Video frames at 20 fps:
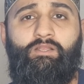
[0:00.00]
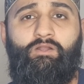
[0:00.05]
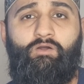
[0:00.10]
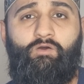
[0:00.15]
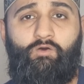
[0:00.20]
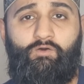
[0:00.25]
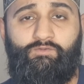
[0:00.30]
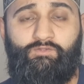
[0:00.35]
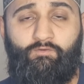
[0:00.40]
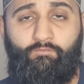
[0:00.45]

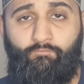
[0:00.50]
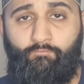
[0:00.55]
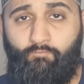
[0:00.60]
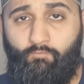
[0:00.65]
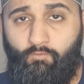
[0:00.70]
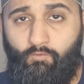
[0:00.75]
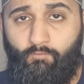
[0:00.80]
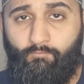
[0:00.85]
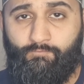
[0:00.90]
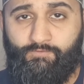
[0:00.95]
On the
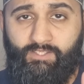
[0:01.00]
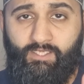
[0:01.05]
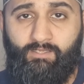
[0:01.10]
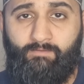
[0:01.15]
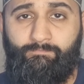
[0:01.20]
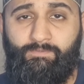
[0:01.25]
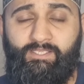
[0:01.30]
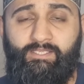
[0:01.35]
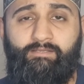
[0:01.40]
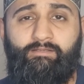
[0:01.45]
fourth
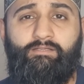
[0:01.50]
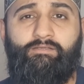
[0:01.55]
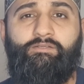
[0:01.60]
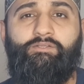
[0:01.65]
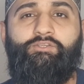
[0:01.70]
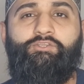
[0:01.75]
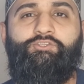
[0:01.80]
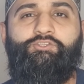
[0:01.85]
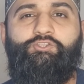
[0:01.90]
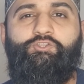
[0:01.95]
Takbir,
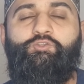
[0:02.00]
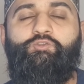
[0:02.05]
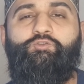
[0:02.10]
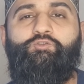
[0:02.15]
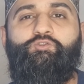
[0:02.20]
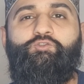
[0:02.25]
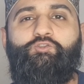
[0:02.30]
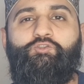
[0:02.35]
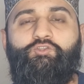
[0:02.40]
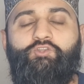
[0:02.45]
you do